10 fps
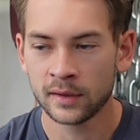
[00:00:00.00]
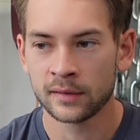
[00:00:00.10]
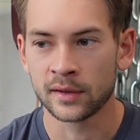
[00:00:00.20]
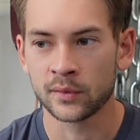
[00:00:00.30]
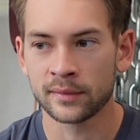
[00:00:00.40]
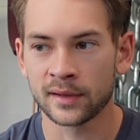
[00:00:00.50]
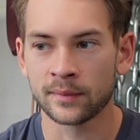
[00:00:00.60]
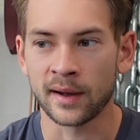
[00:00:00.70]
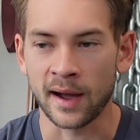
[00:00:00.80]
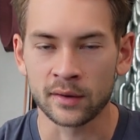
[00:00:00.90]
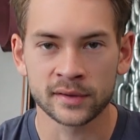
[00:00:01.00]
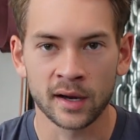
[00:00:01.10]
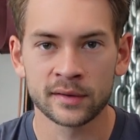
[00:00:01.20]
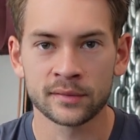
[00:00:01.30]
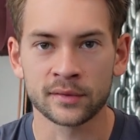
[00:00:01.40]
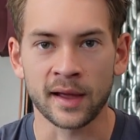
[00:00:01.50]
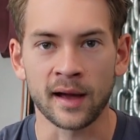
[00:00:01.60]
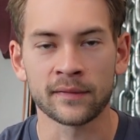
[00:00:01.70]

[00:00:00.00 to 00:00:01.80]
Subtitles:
They always think about how tight is your calf,